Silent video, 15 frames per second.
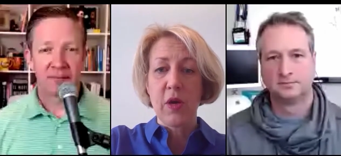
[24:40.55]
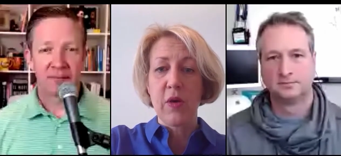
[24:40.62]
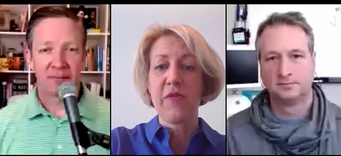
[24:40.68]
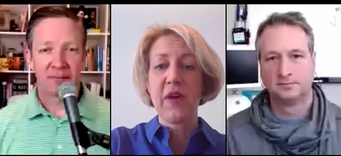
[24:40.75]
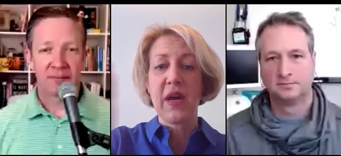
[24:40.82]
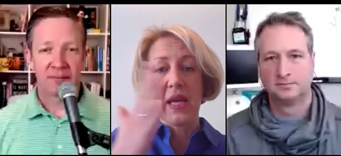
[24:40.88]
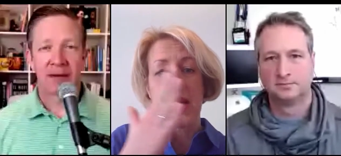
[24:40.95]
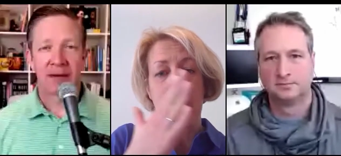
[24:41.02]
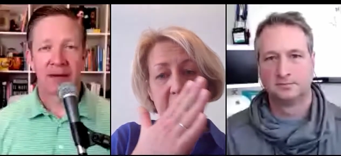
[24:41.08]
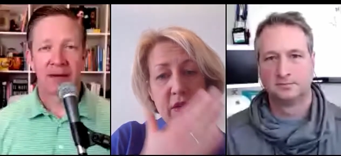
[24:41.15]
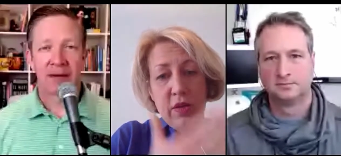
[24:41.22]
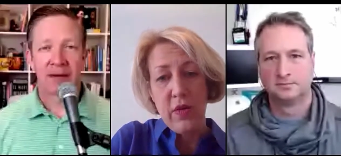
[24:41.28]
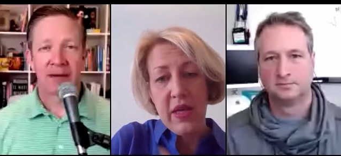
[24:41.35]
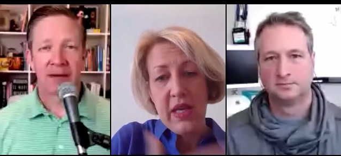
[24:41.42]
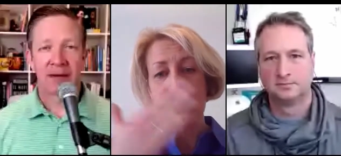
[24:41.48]
Speaker 1: So if I, I
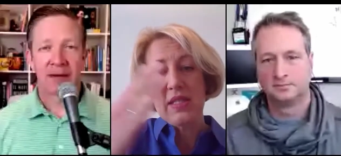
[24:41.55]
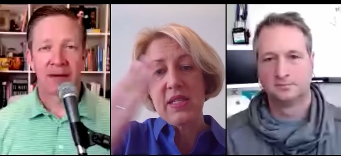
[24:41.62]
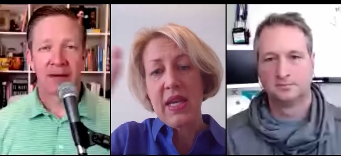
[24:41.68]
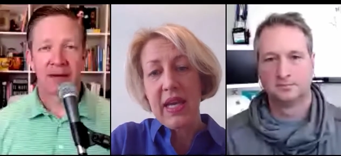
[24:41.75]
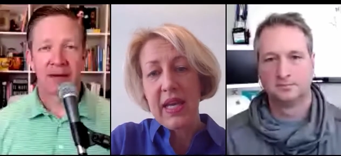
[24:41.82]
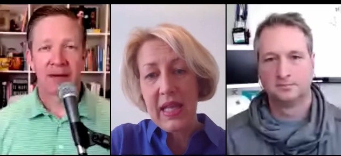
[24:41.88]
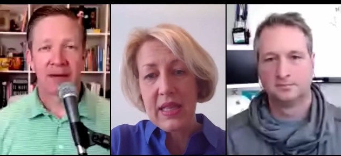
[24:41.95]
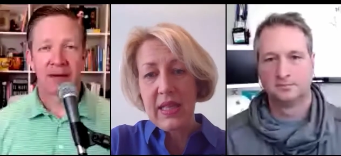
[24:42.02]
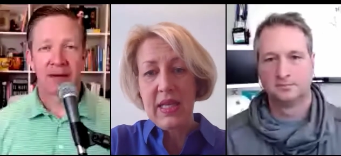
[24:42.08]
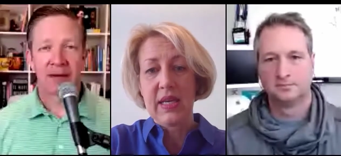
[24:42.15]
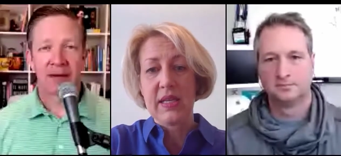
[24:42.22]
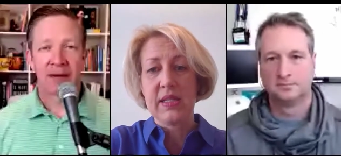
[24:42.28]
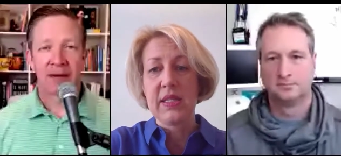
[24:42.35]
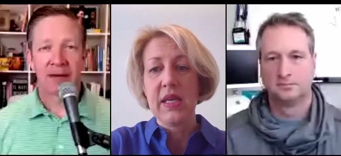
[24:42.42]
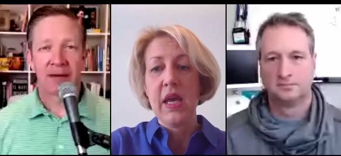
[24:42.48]
do this, then I get
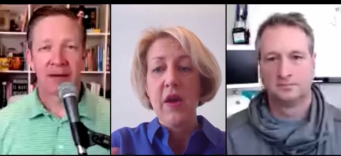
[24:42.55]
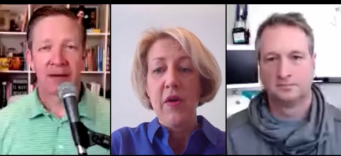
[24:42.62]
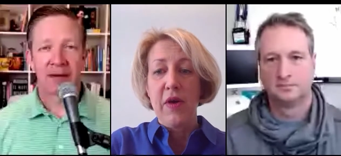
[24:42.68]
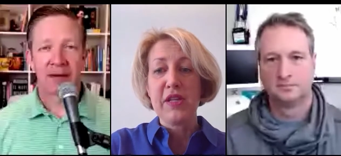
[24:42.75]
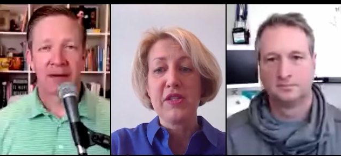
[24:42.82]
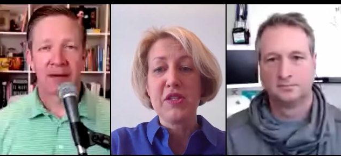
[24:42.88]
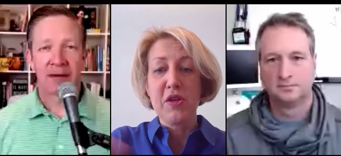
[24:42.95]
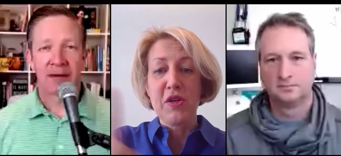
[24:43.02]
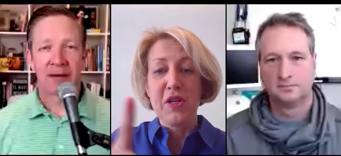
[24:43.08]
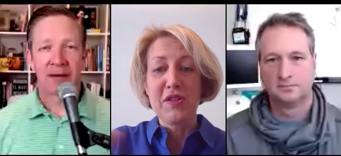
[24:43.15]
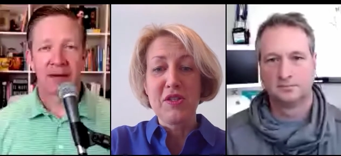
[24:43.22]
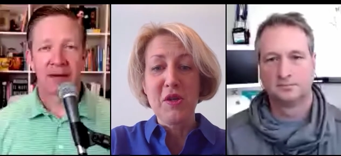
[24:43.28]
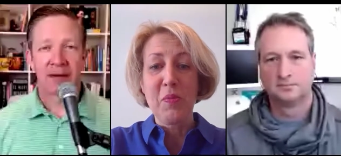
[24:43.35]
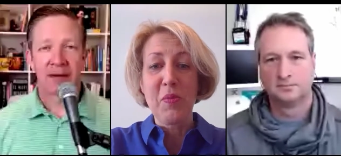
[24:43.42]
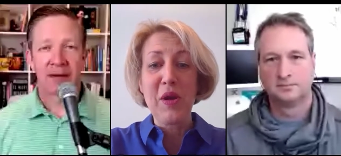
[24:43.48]
this, right? So
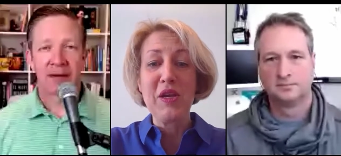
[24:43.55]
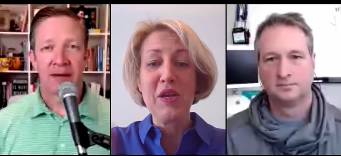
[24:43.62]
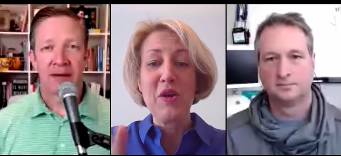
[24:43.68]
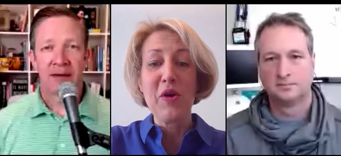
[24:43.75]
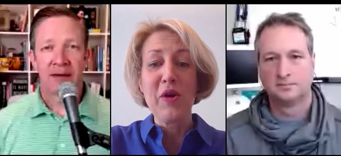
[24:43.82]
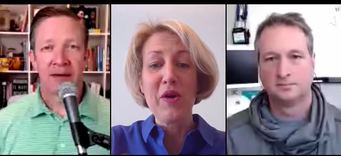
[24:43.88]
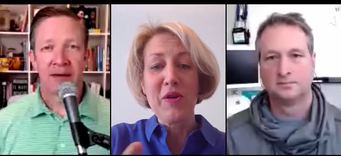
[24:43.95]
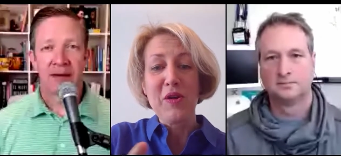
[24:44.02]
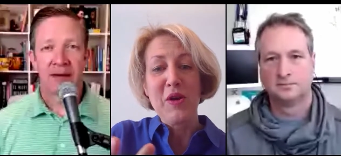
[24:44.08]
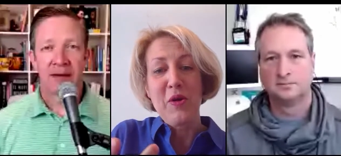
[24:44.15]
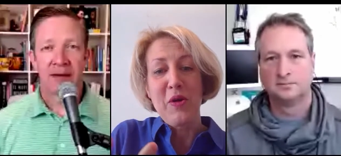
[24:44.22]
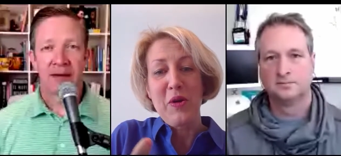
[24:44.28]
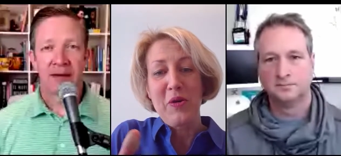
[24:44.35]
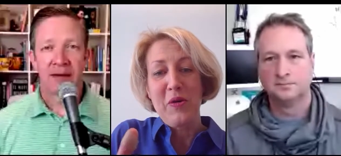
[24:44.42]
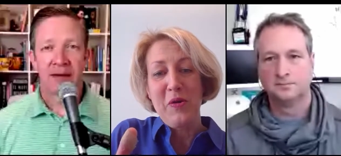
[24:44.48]
that, so Brent, your your